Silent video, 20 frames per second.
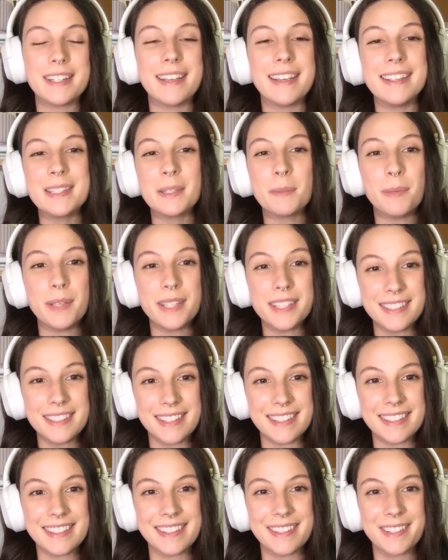his
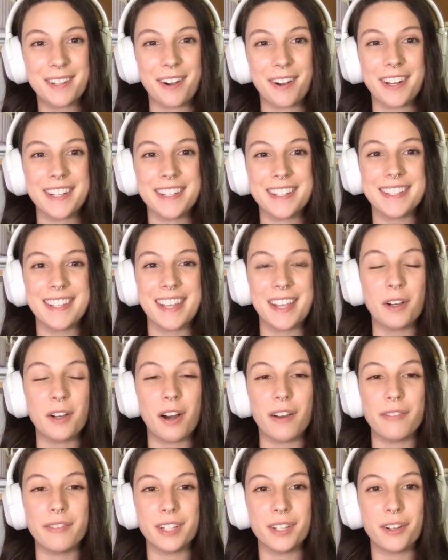business is starting to take
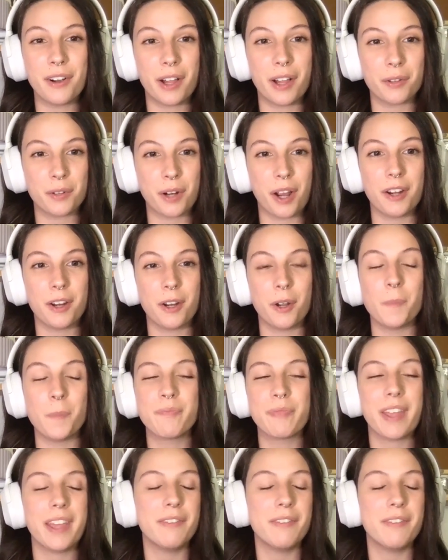off in Colorado.